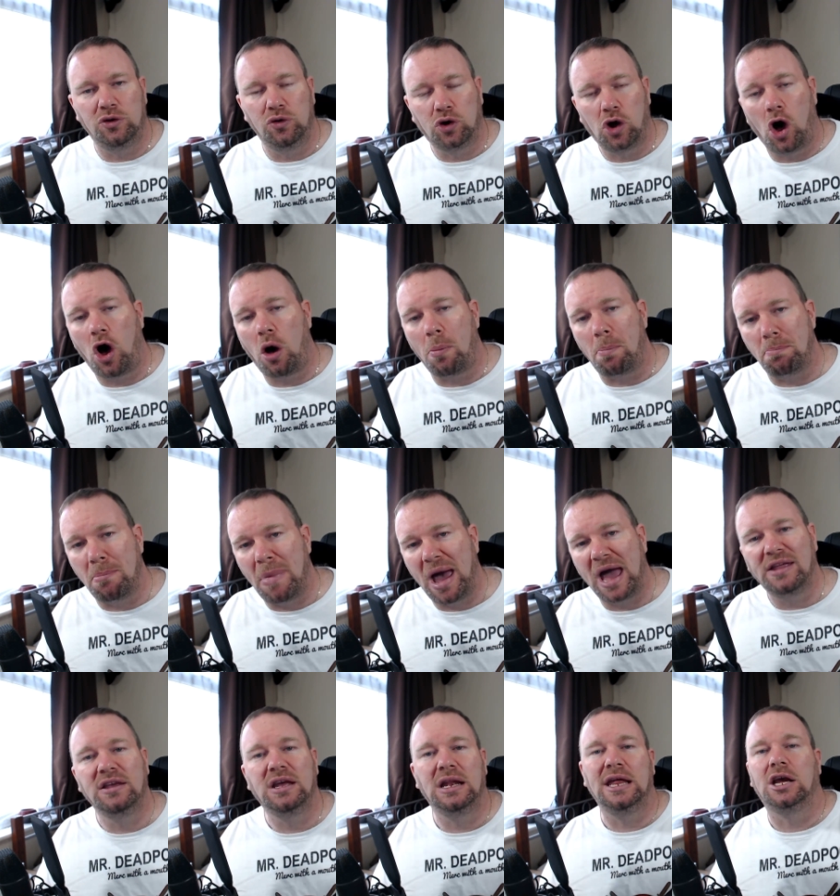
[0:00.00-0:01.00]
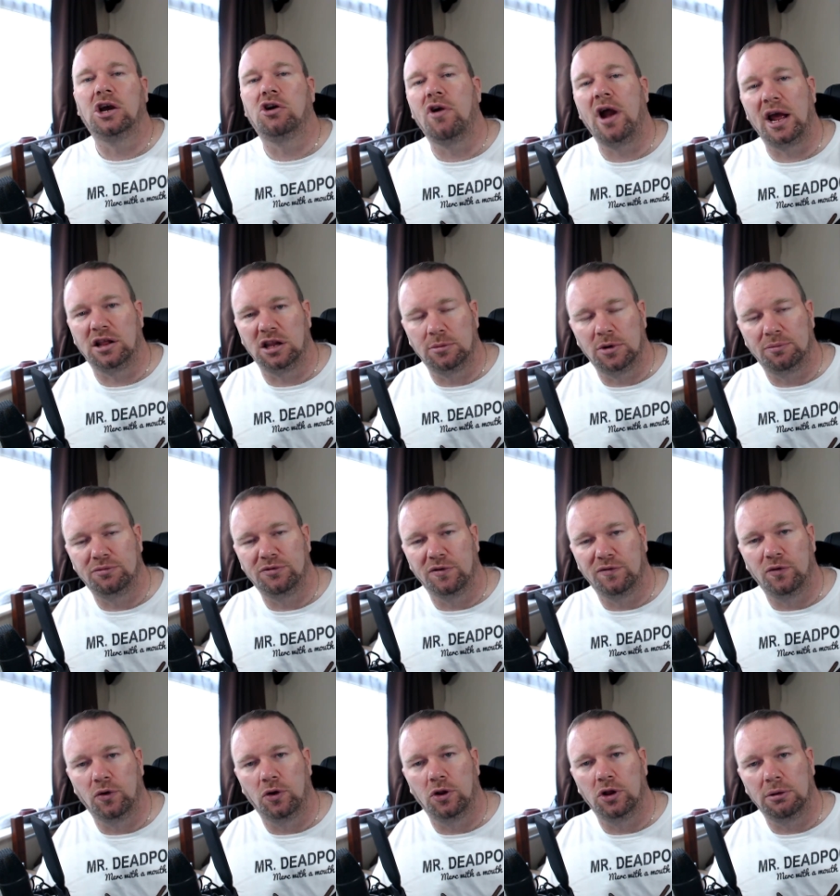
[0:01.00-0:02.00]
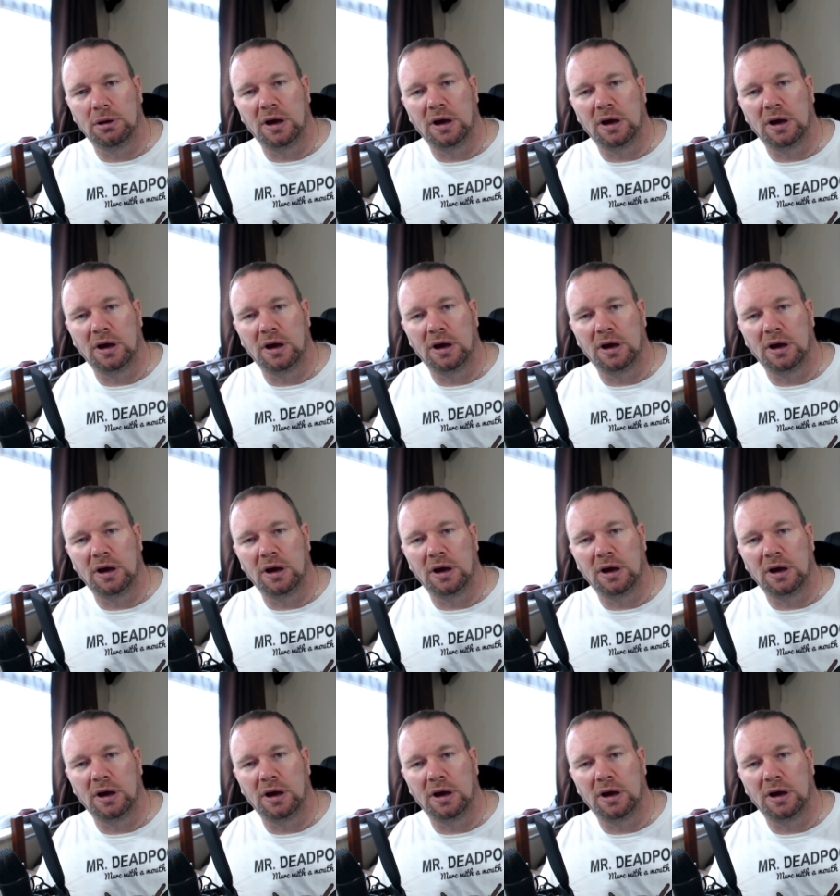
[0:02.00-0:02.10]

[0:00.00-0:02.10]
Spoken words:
You can't manually crank them up to full.